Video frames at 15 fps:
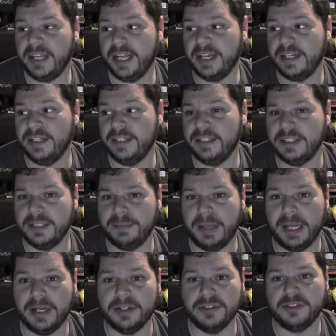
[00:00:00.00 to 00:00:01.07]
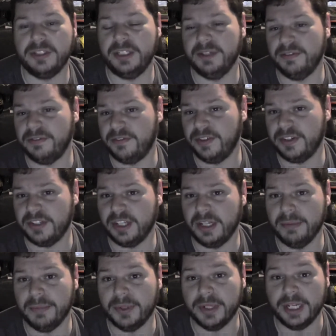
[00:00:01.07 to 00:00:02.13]
get into the panels in the first thing in
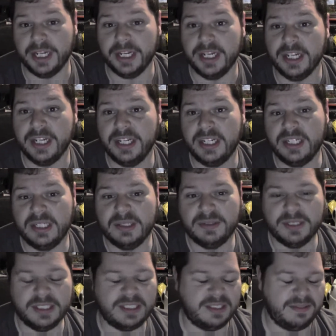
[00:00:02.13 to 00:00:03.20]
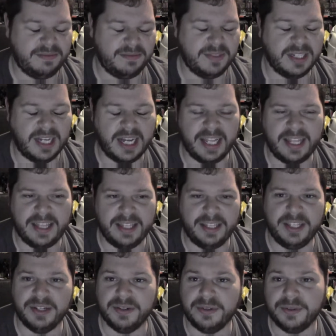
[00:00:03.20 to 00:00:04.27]
the morning, which I think,
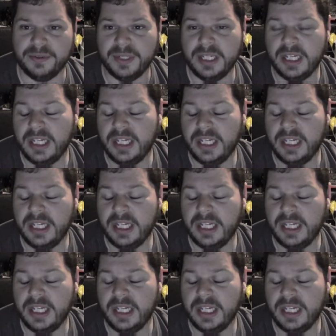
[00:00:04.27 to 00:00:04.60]
you know,